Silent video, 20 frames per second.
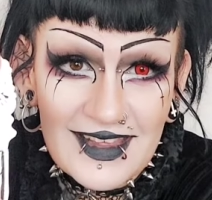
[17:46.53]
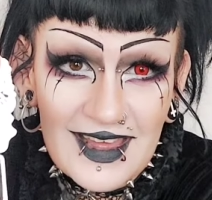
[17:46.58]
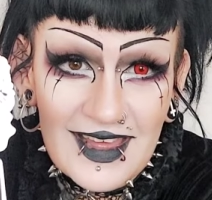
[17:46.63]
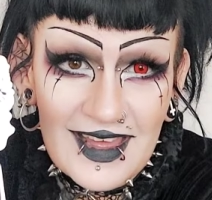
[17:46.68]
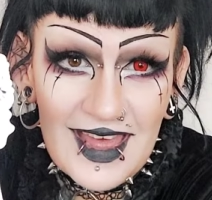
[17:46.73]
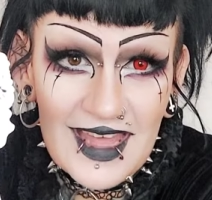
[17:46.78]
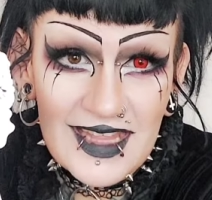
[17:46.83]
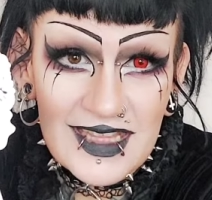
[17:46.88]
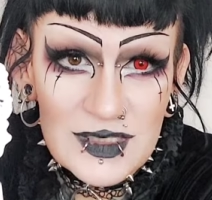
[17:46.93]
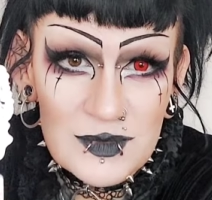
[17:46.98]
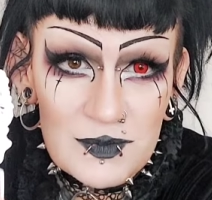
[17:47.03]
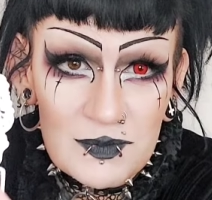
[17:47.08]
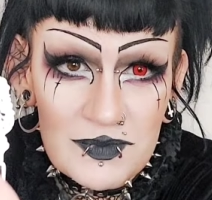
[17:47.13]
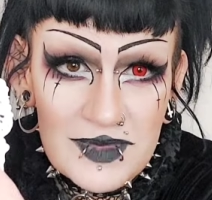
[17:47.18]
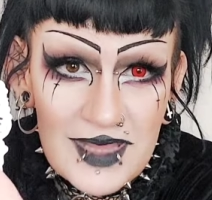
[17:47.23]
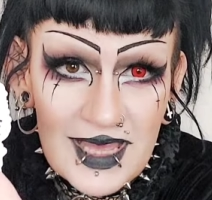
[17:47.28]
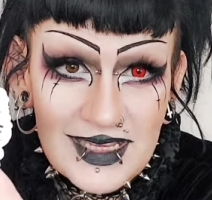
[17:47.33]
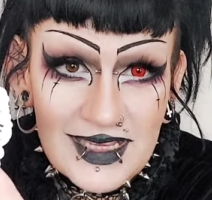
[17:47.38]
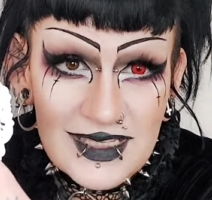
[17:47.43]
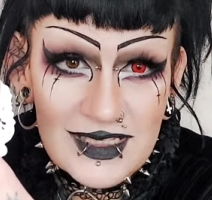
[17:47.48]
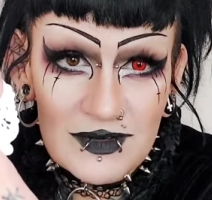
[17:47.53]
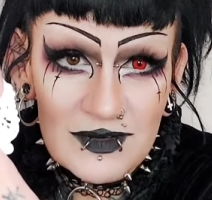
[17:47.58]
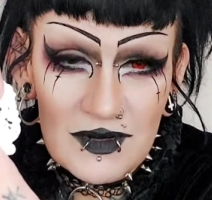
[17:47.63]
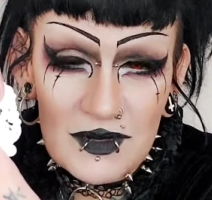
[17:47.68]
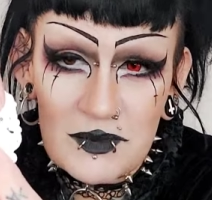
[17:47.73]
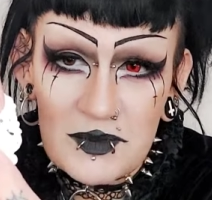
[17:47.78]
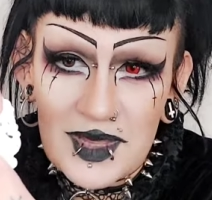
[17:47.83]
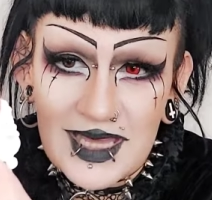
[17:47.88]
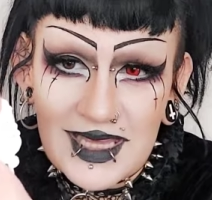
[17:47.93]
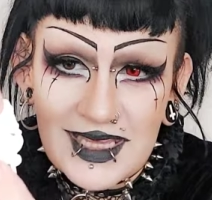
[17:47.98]
hence Dexter
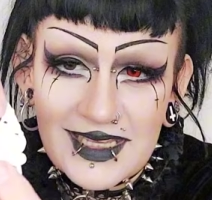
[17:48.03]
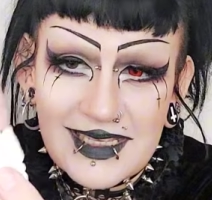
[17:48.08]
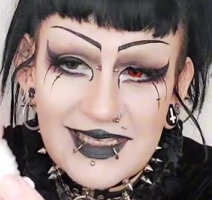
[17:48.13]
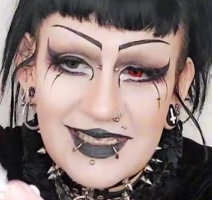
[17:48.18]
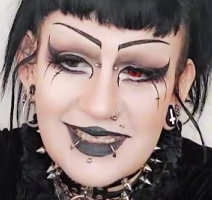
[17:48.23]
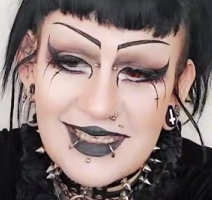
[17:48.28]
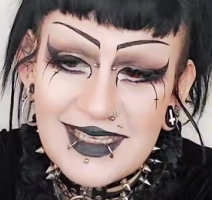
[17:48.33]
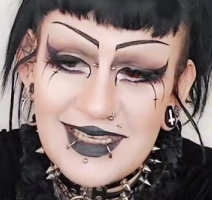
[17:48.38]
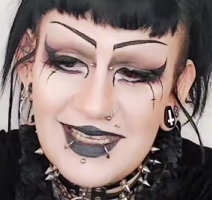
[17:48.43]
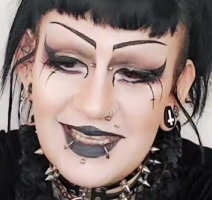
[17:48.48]
and Binks.